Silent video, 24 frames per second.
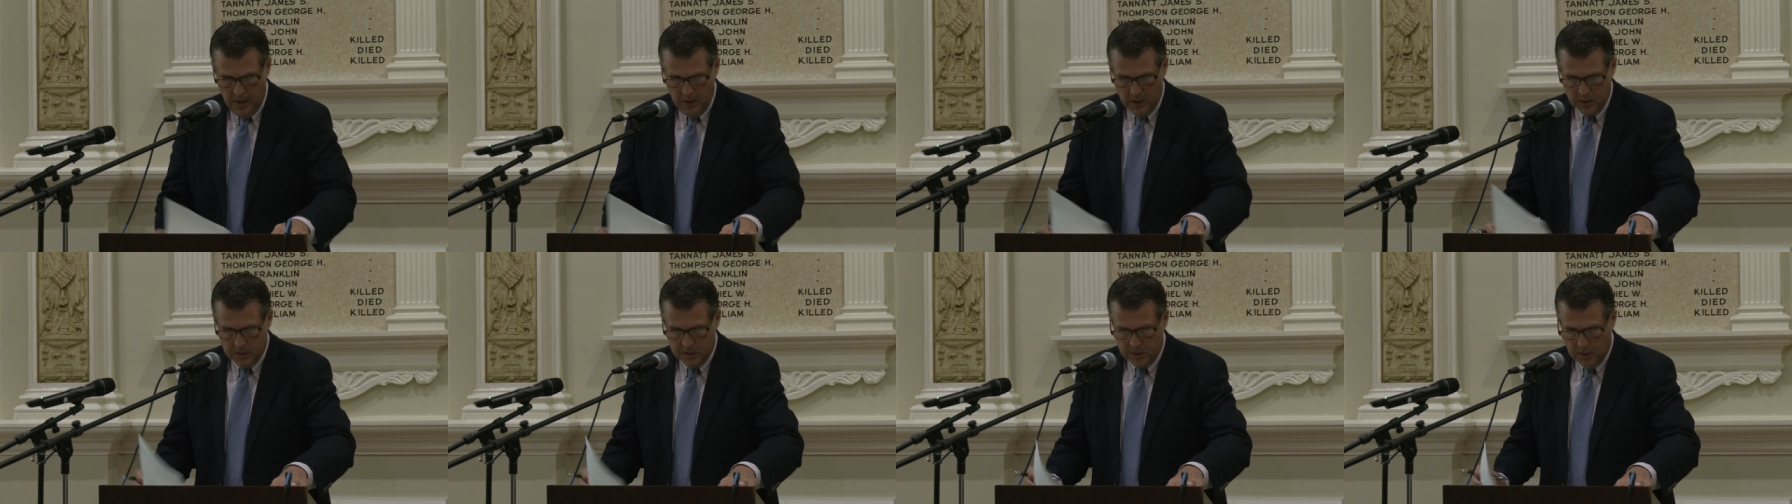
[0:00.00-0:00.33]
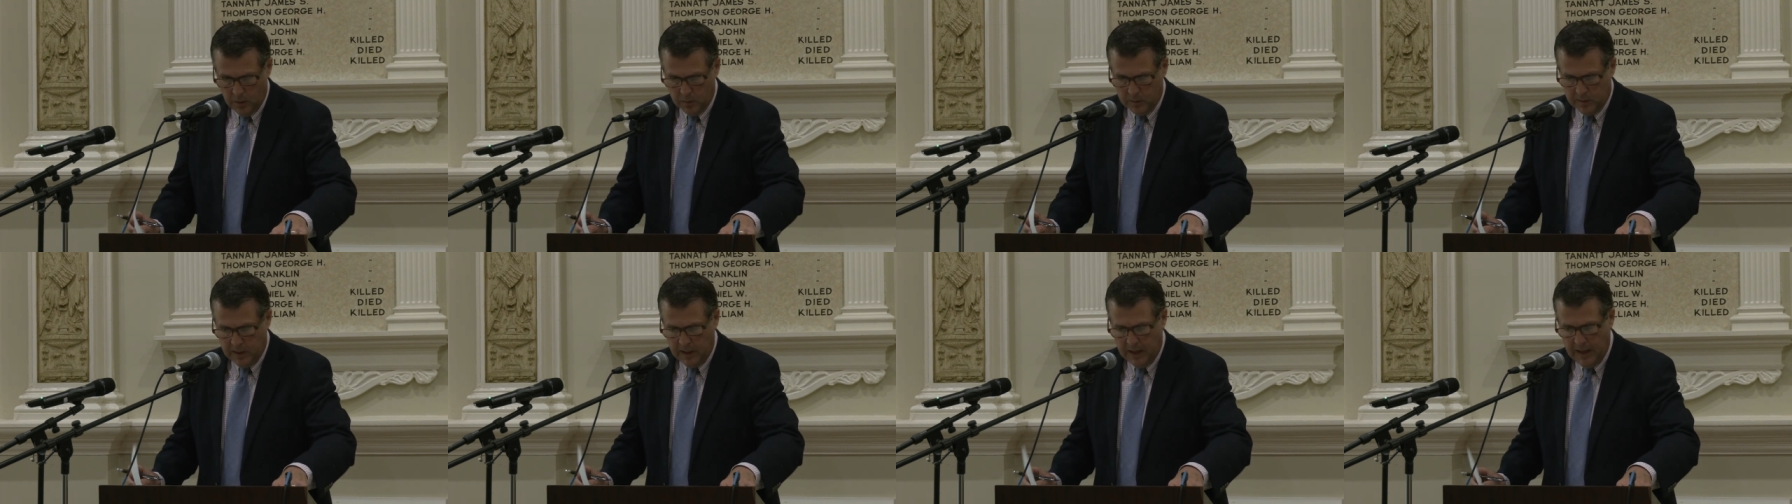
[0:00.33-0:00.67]
So
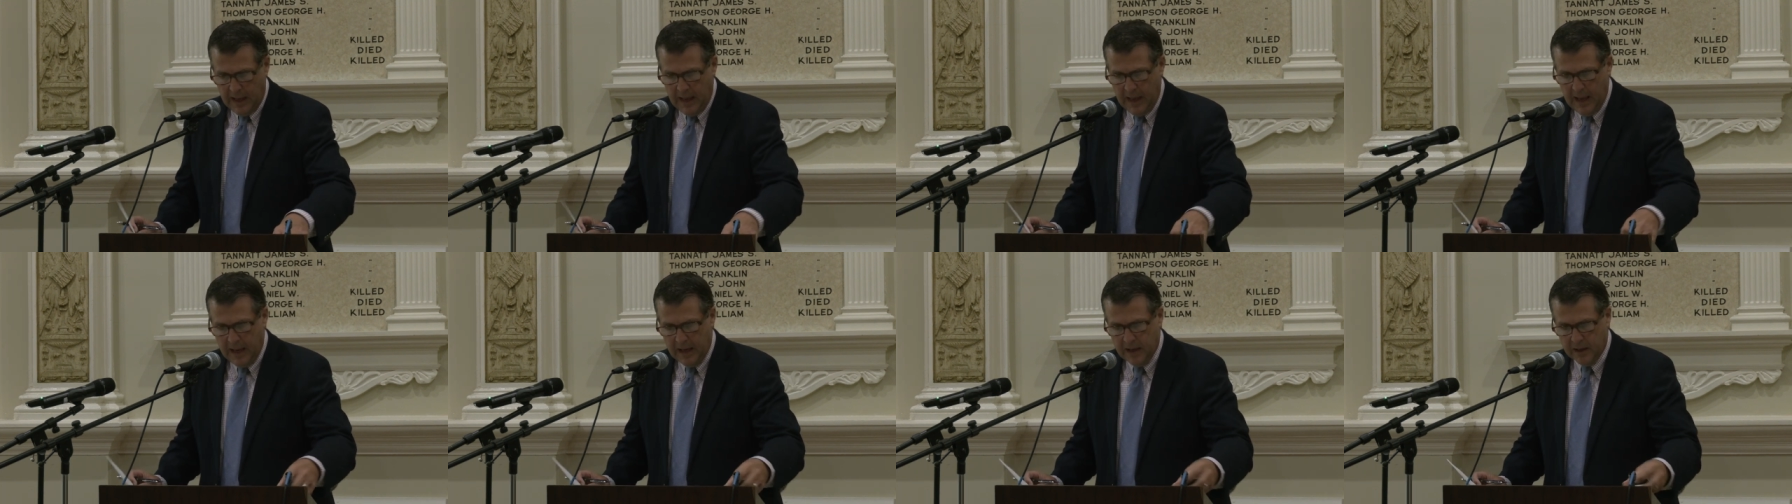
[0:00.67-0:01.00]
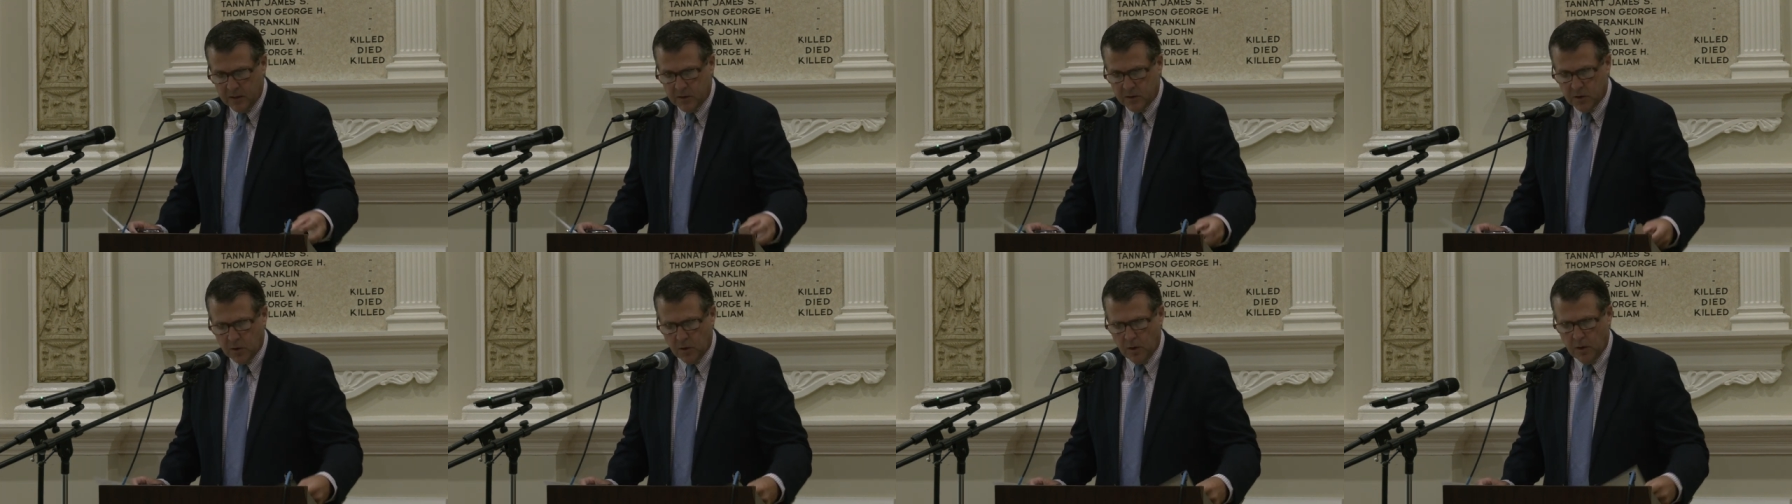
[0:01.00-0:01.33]
today, in
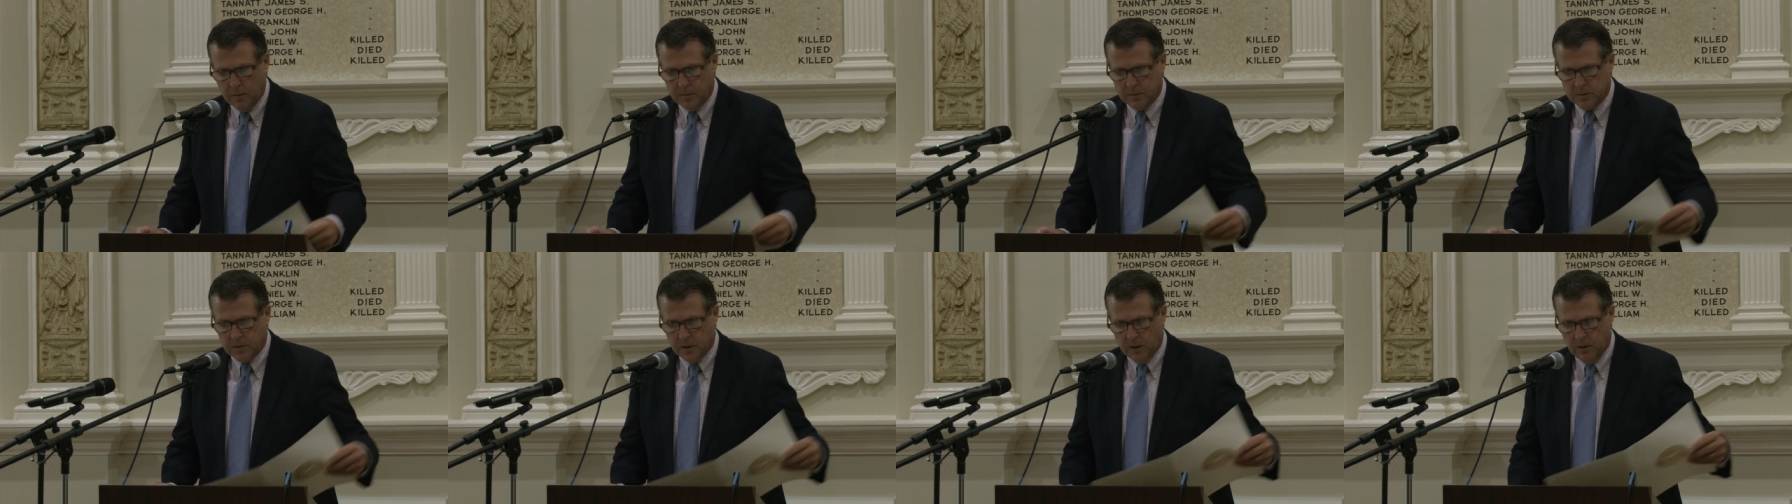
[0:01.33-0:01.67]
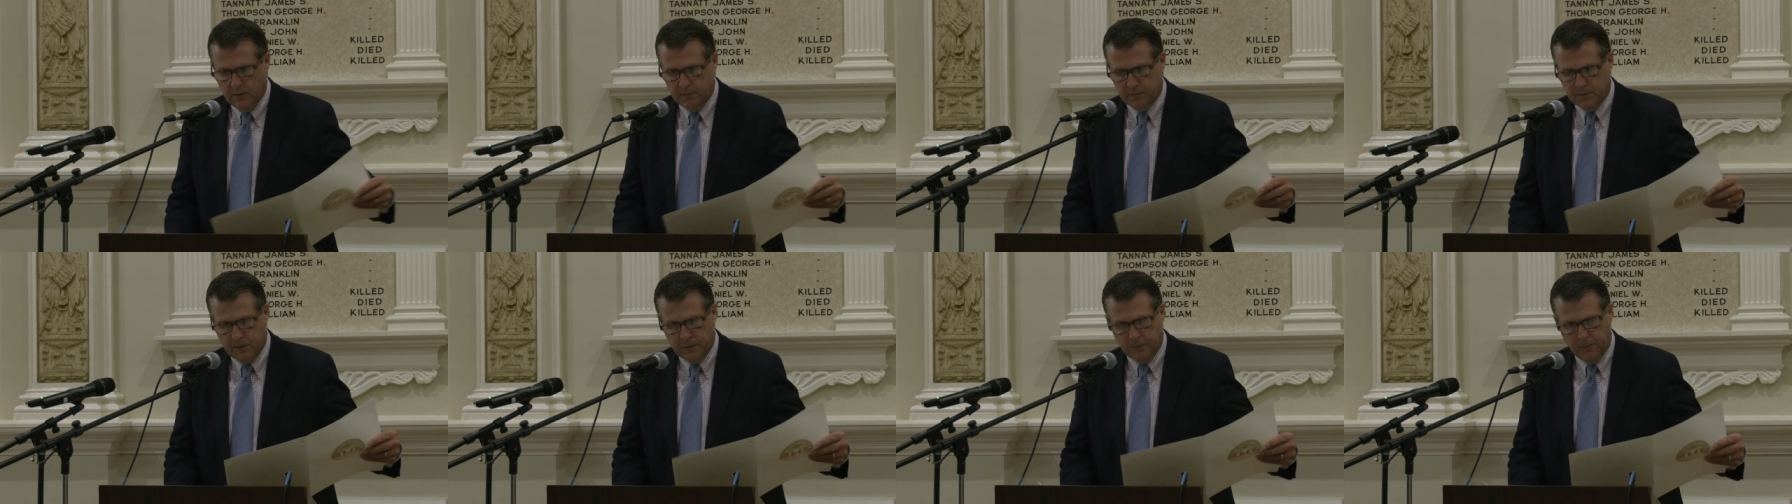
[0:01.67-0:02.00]
terms
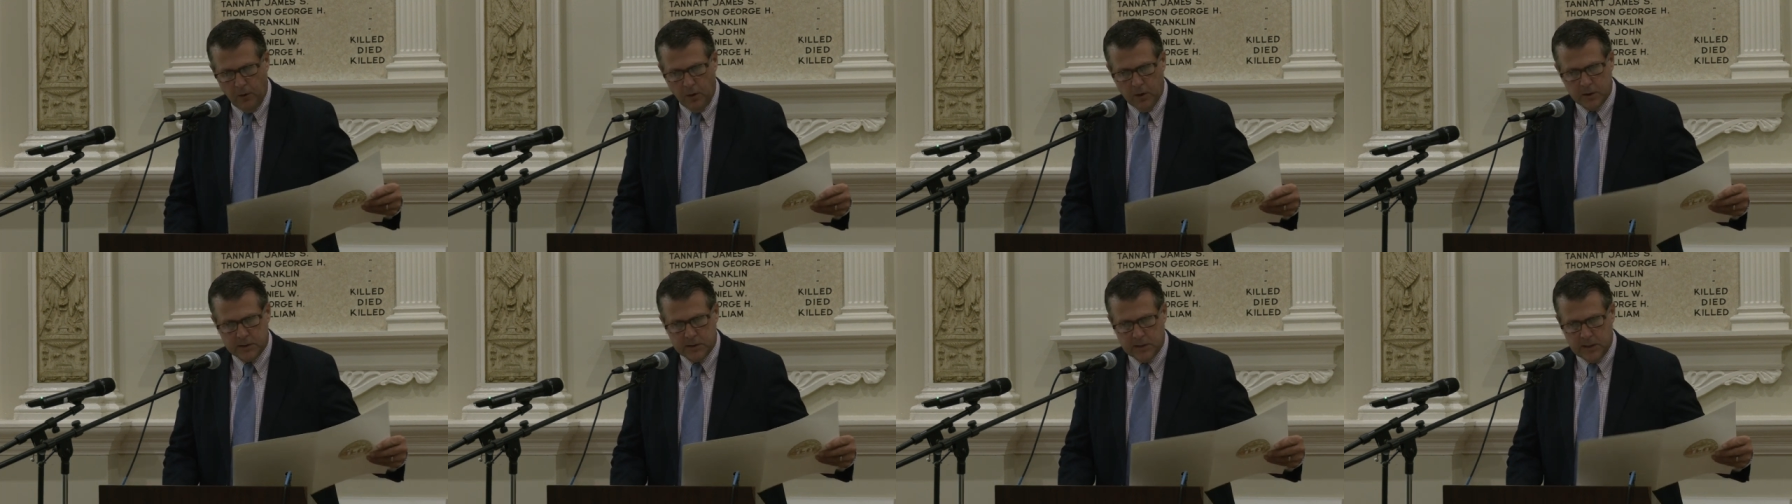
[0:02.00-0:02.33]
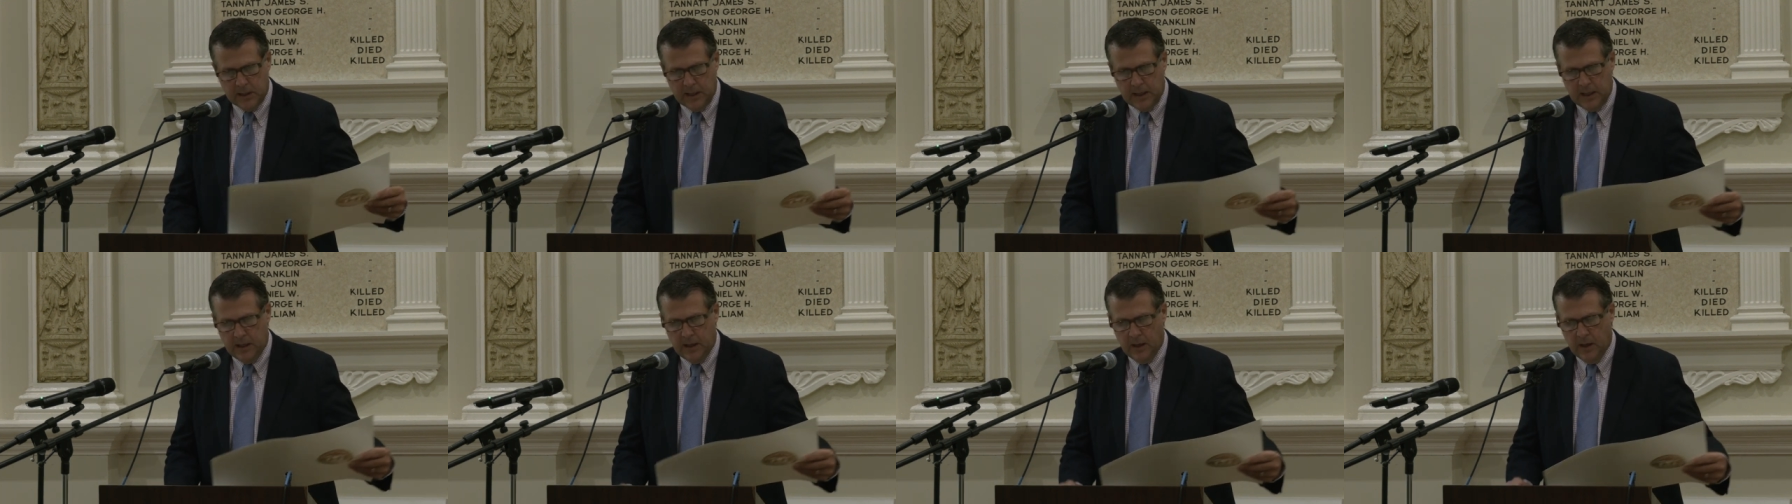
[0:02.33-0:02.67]
of
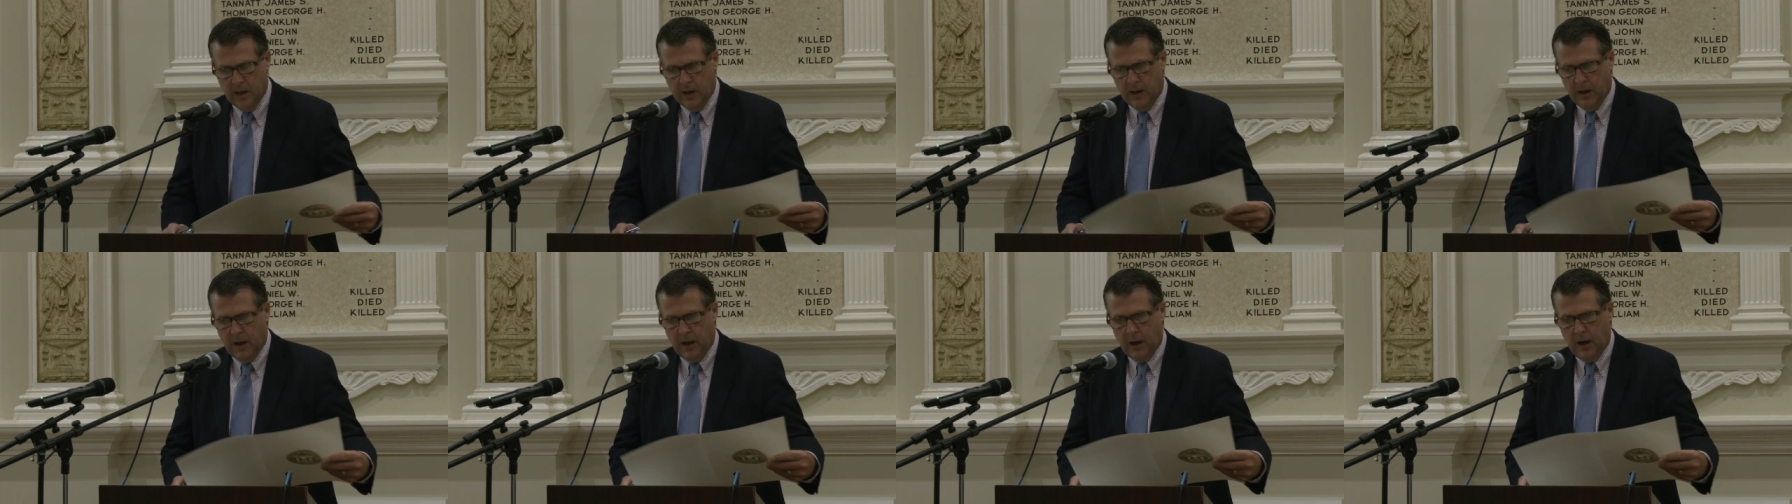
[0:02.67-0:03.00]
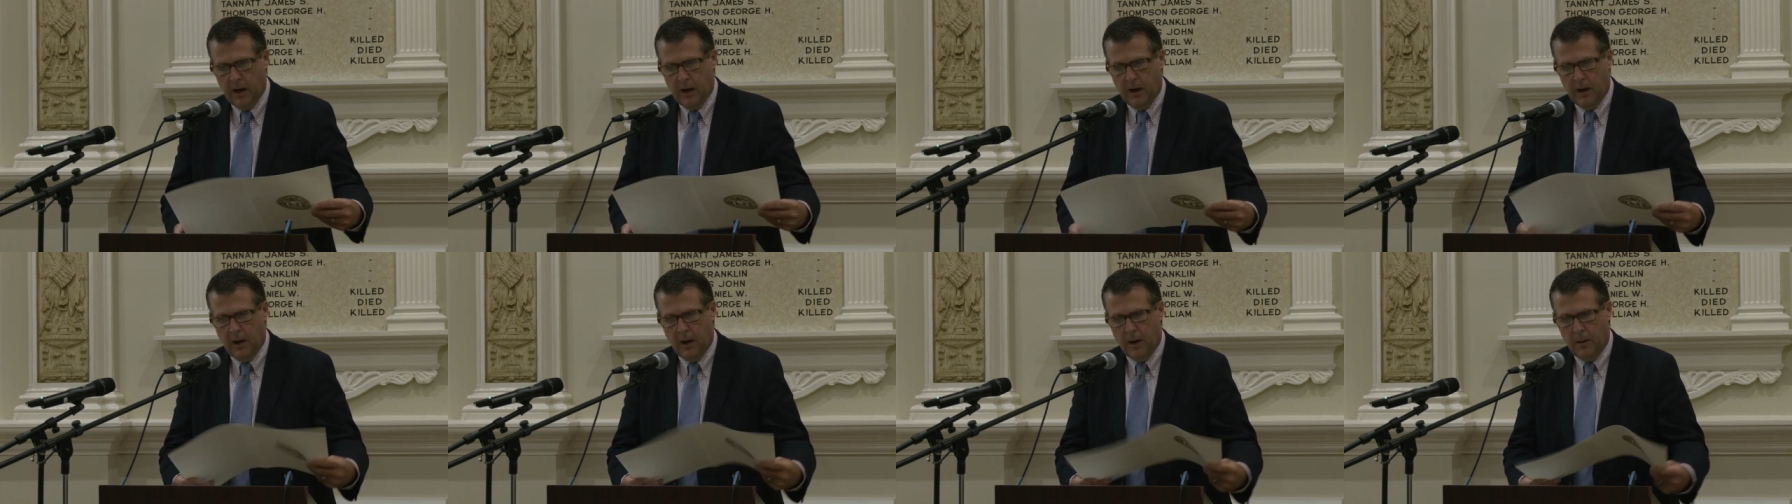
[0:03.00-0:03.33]
diversity,
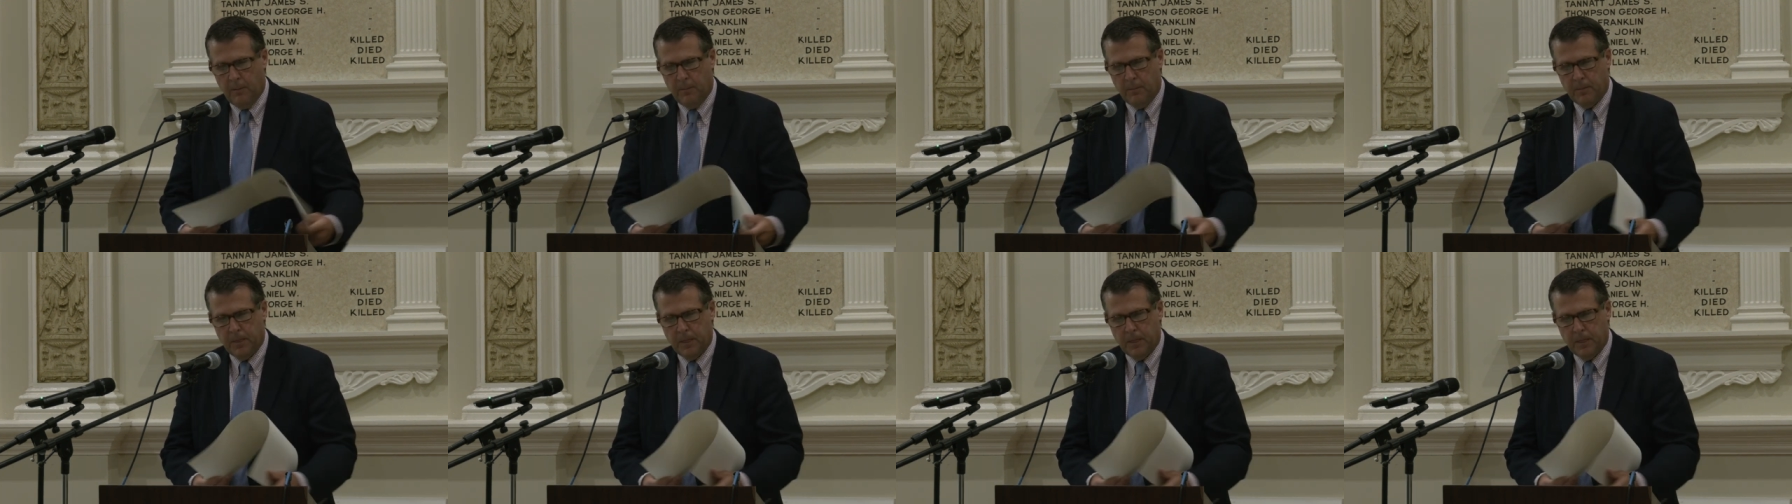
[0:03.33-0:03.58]
um,